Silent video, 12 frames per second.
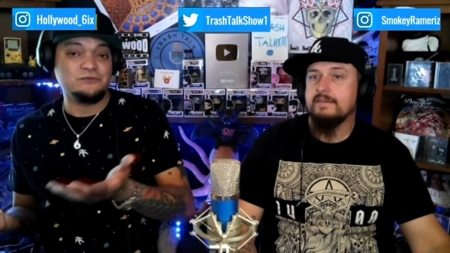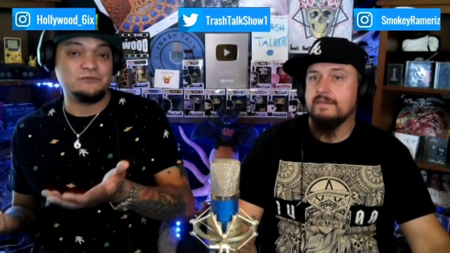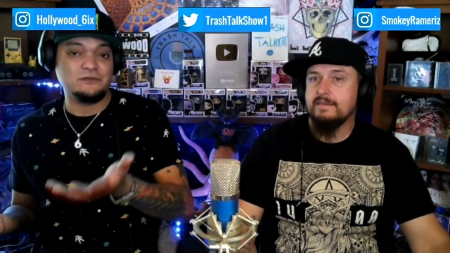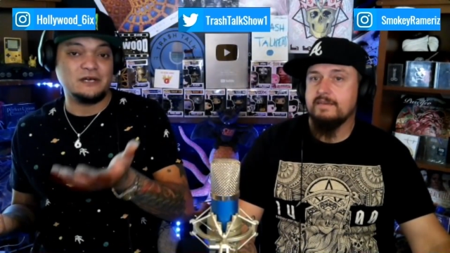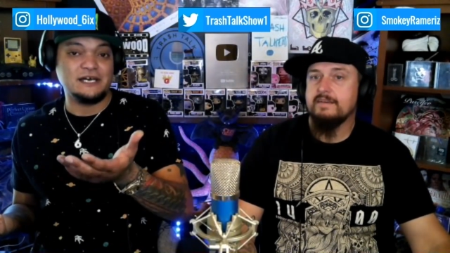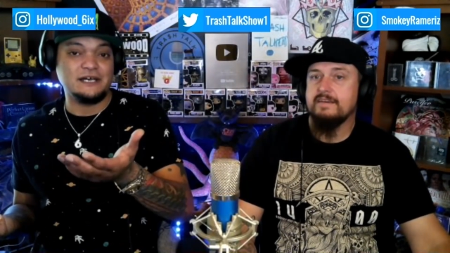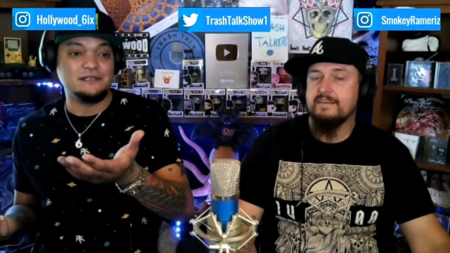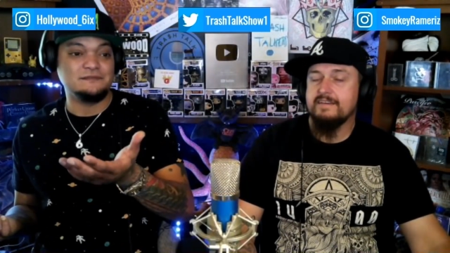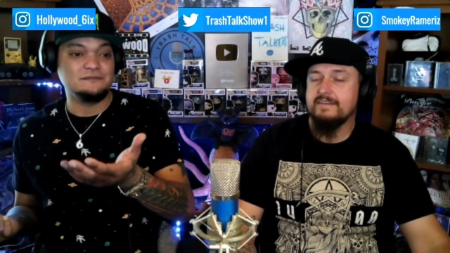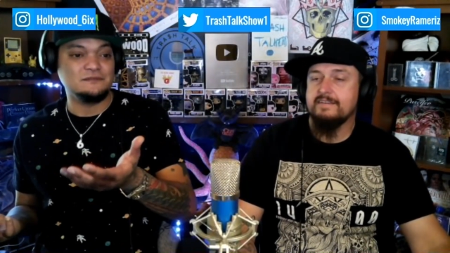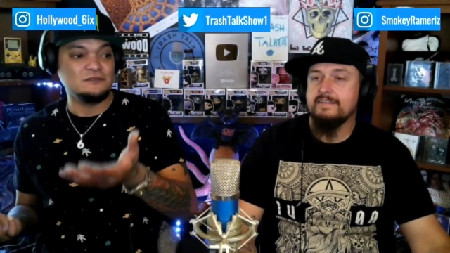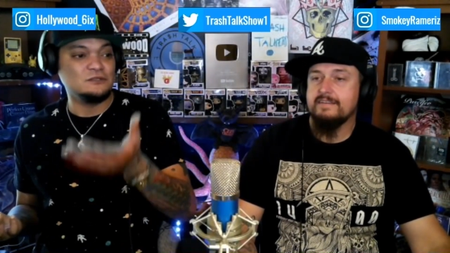Speaker 1: you, uh,
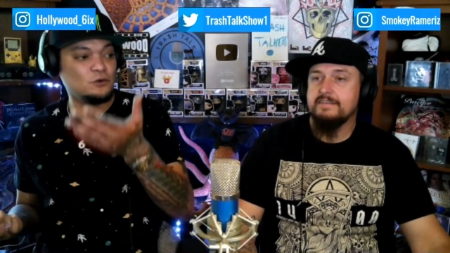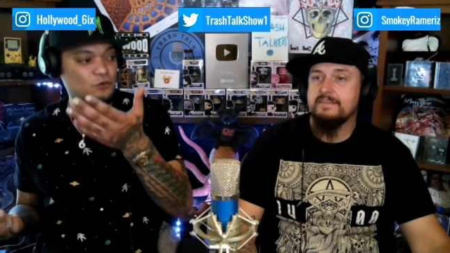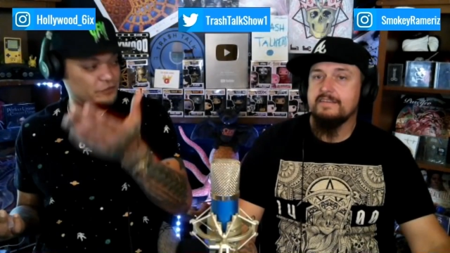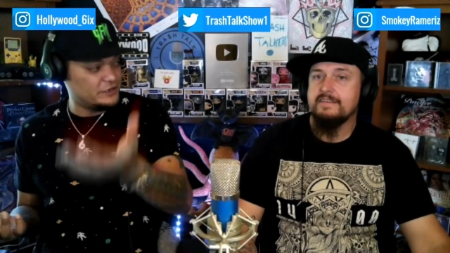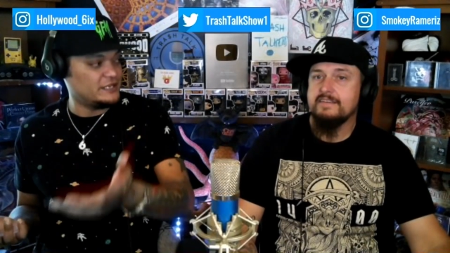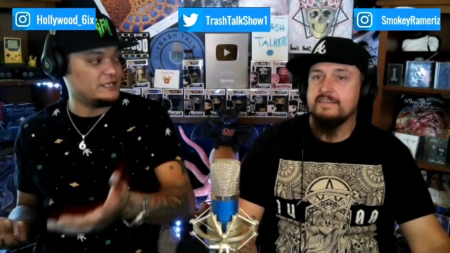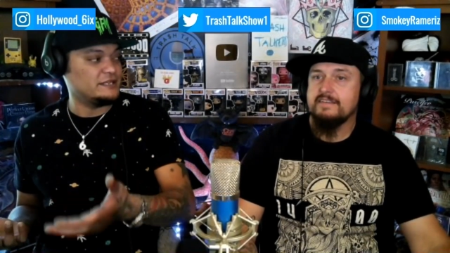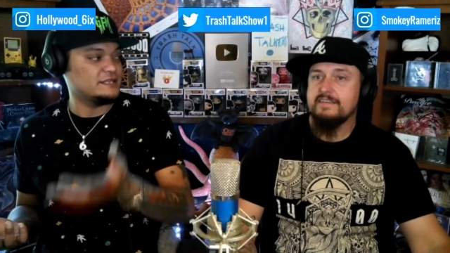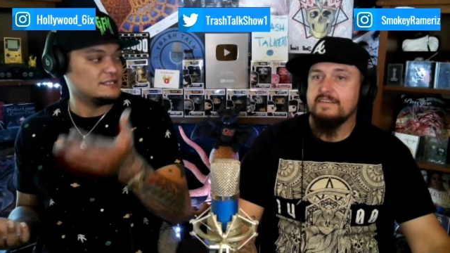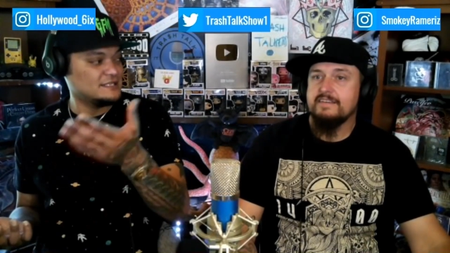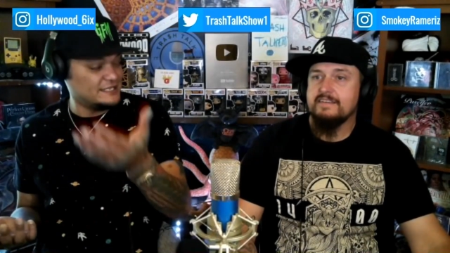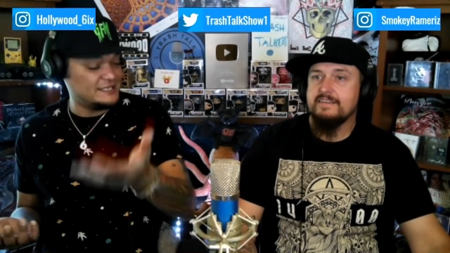Loray
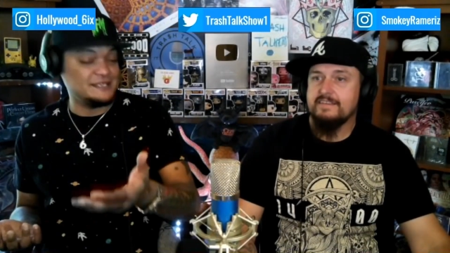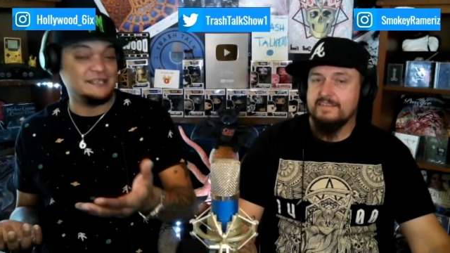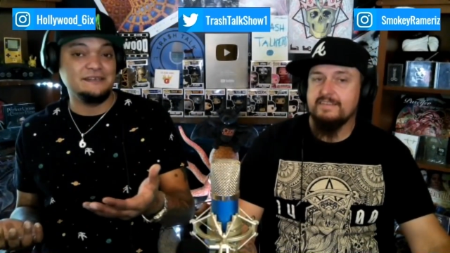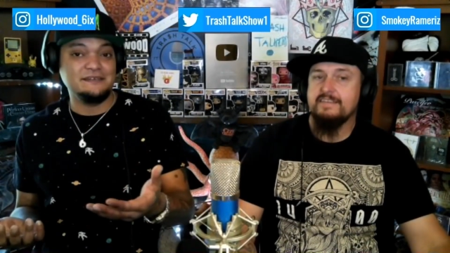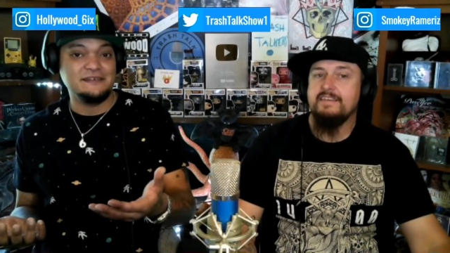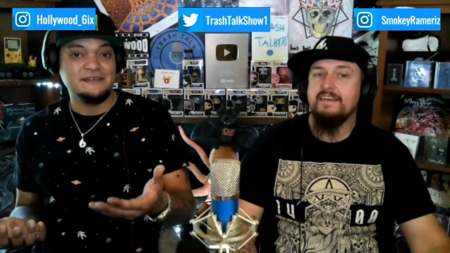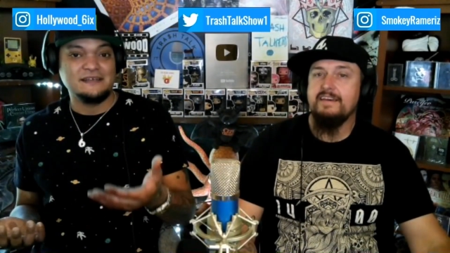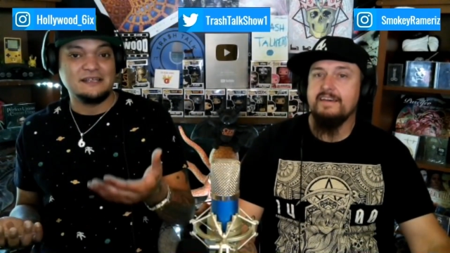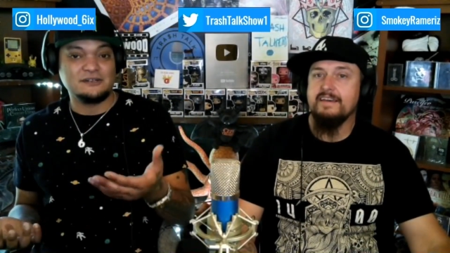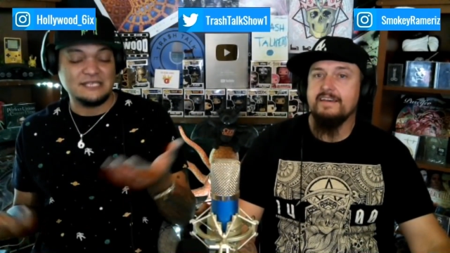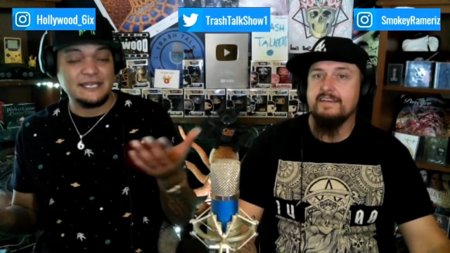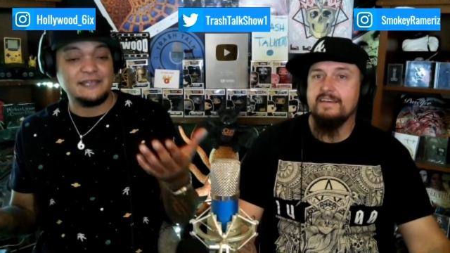Lane,
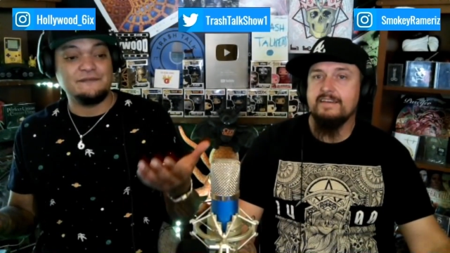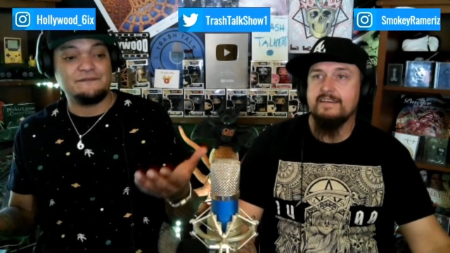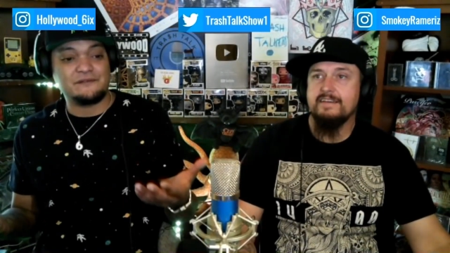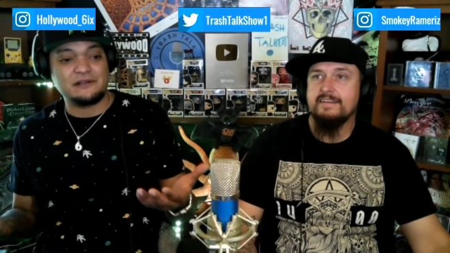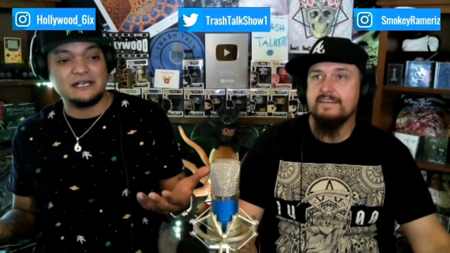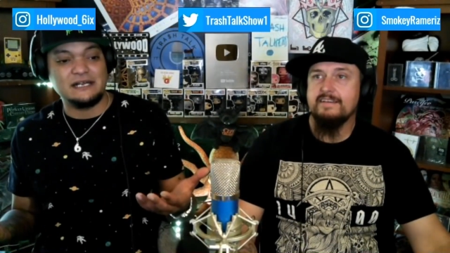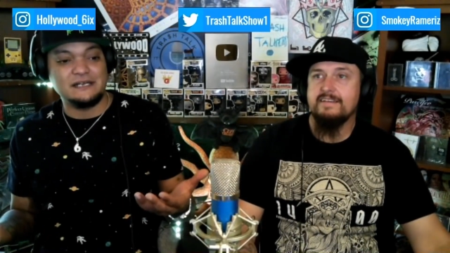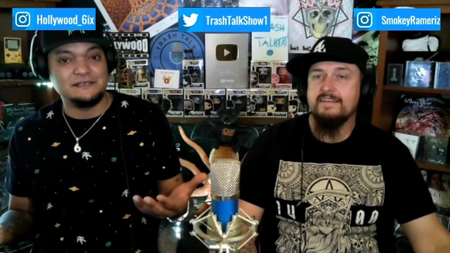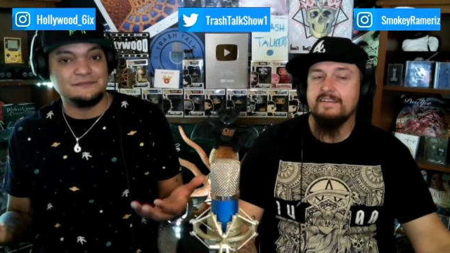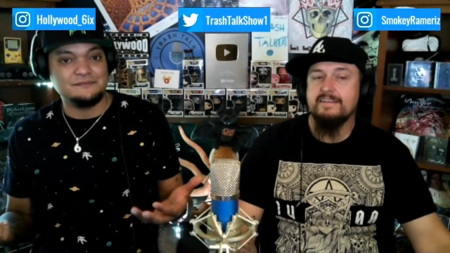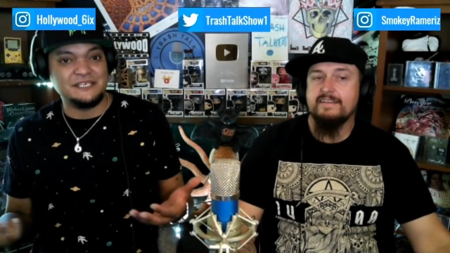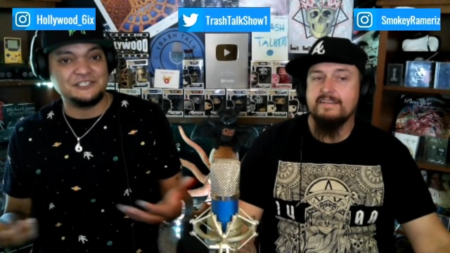yeah. Lane, for
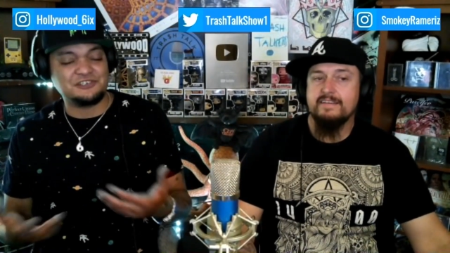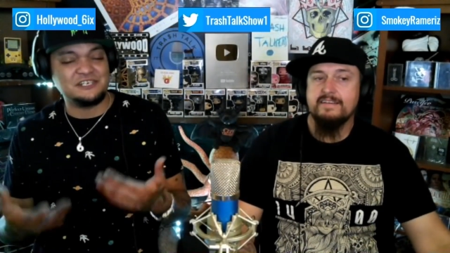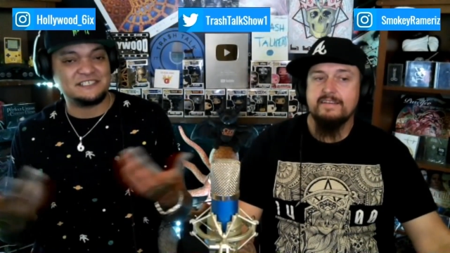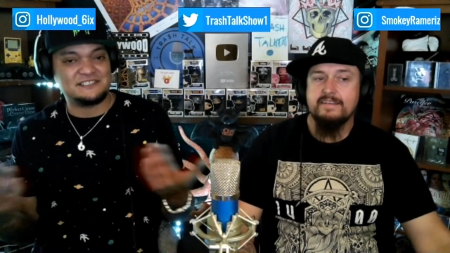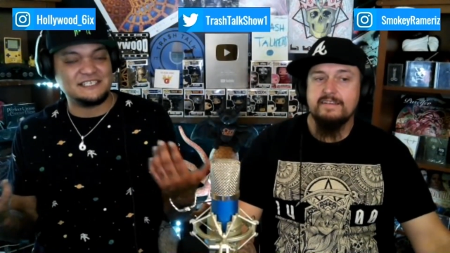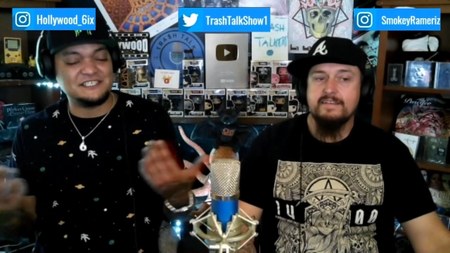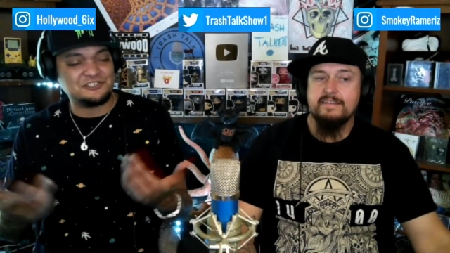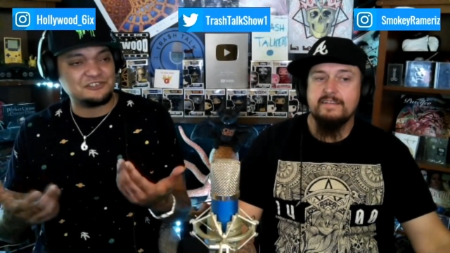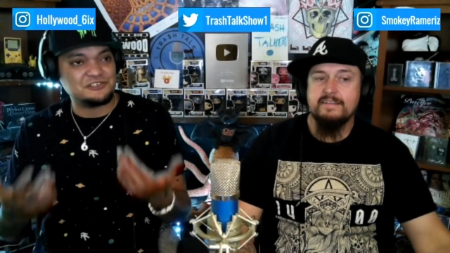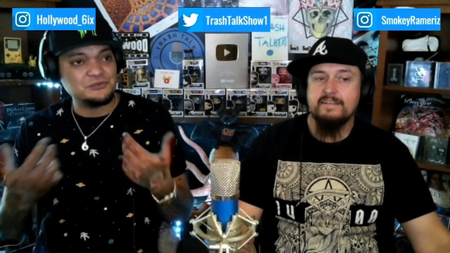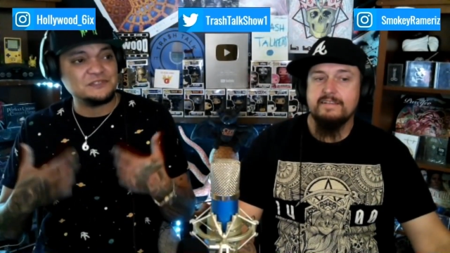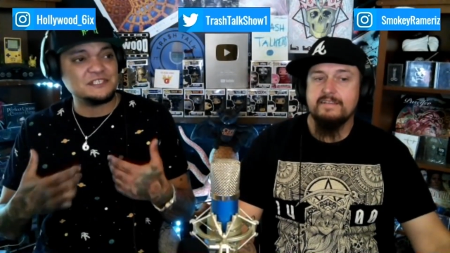uh, introduce,
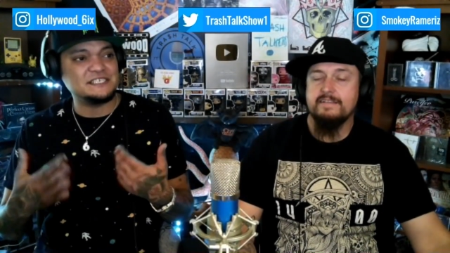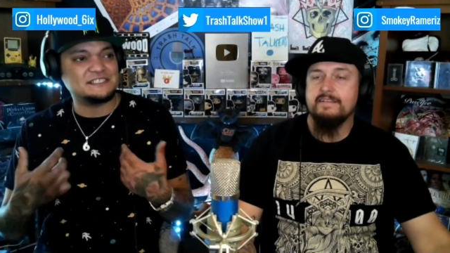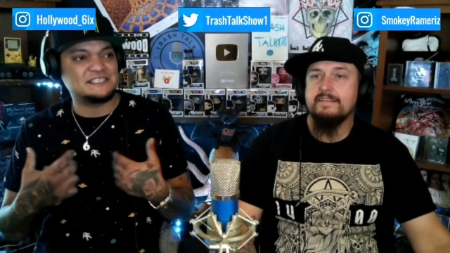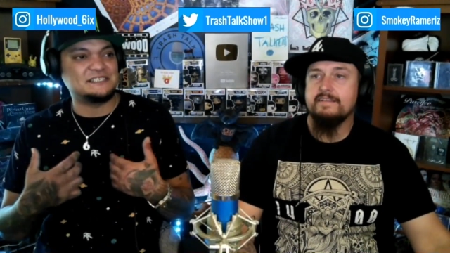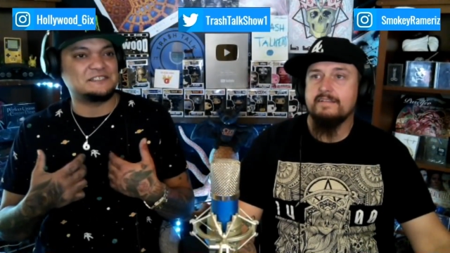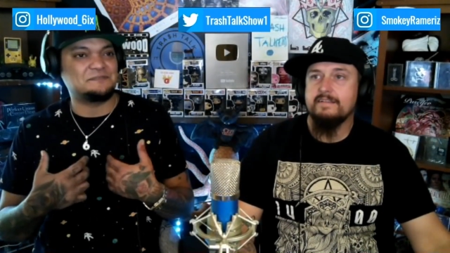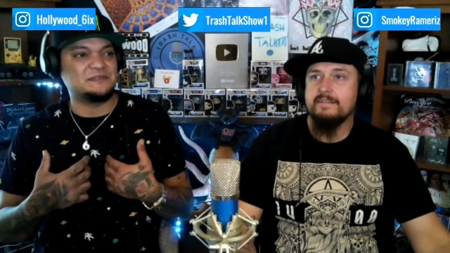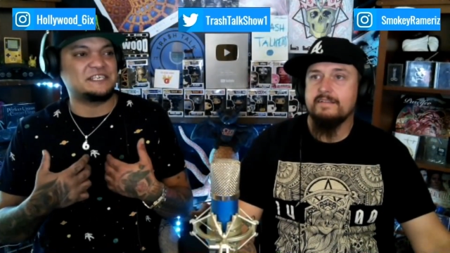introducing us to this,